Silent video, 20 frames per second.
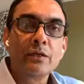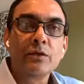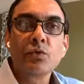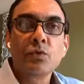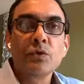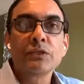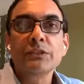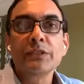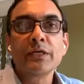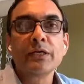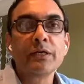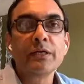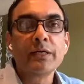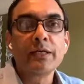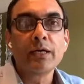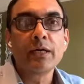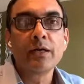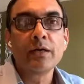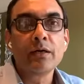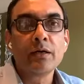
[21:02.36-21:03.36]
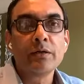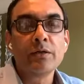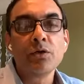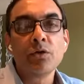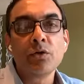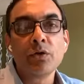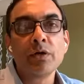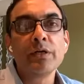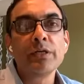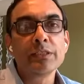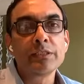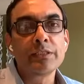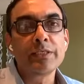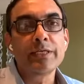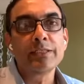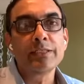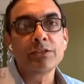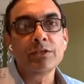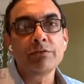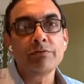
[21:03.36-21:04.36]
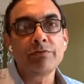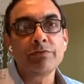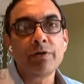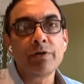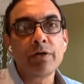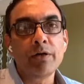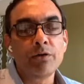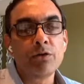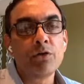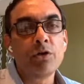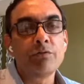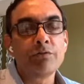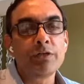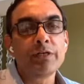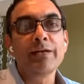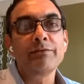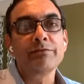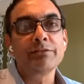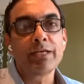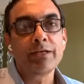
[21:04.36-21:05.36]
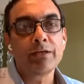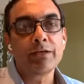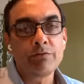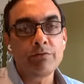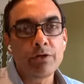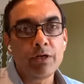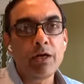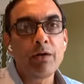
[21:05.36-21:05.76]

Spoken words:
towards the earlier stage of the life cycle of a